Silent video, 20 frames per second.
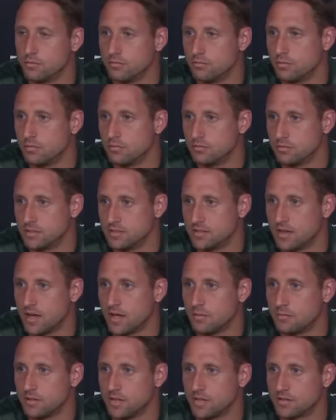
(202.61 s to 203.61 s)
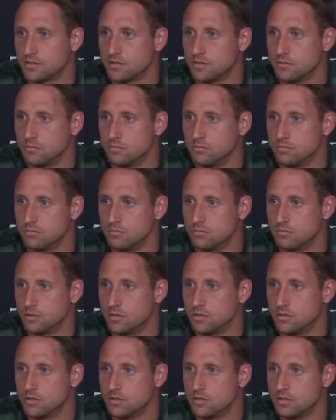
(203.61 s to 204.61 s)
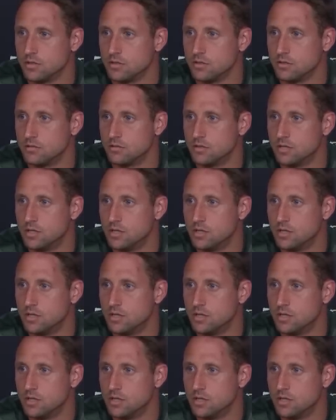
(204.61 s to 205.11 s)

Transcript: what the times actually were. You know,